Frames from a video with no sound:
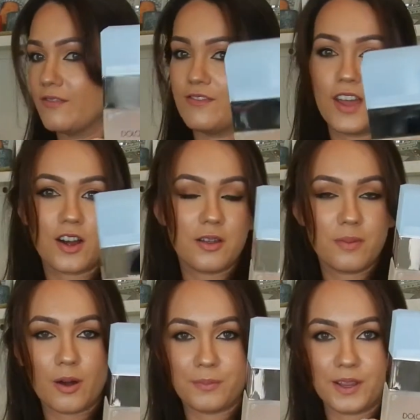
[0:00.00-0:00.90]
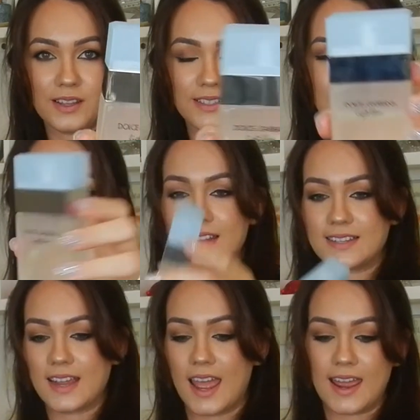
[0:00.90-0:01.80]
Very popular
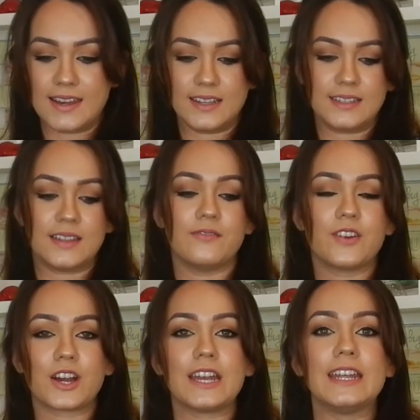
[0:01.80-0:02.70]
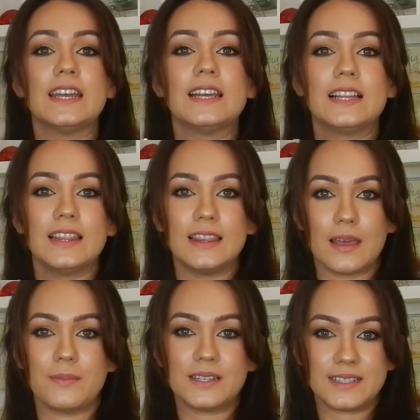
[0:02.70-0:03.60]
scent, and it's a very
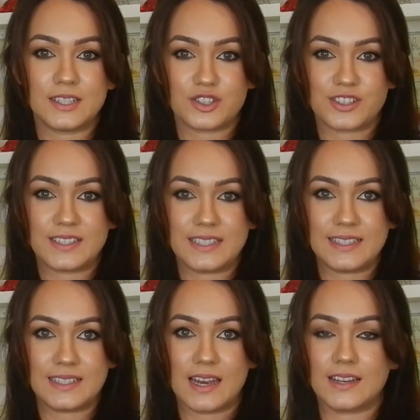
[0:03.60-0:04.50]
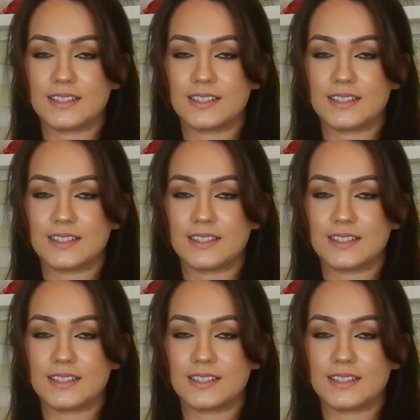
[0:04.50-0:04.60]
lemon citrusy scent.